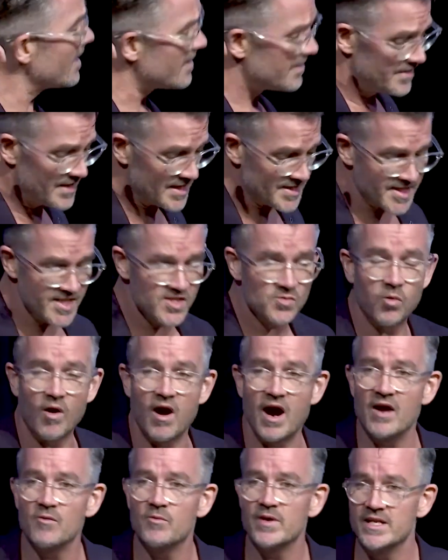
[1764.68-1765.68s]
This is
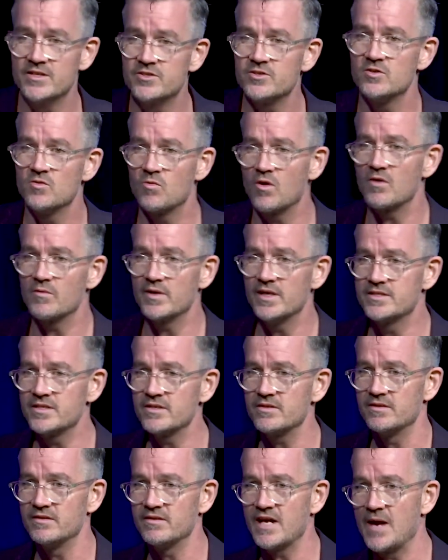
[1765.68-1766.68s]
why we do what we
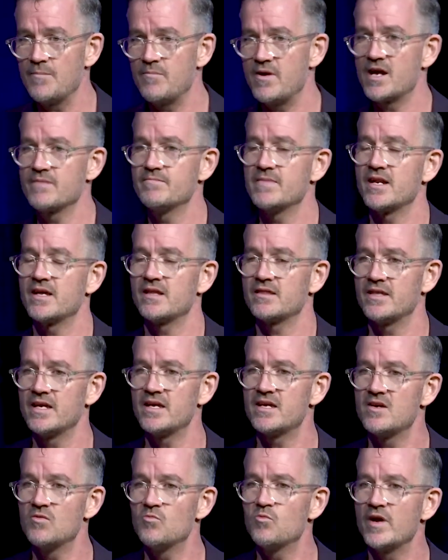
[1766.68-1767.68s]
do at Pragmatic Thinking.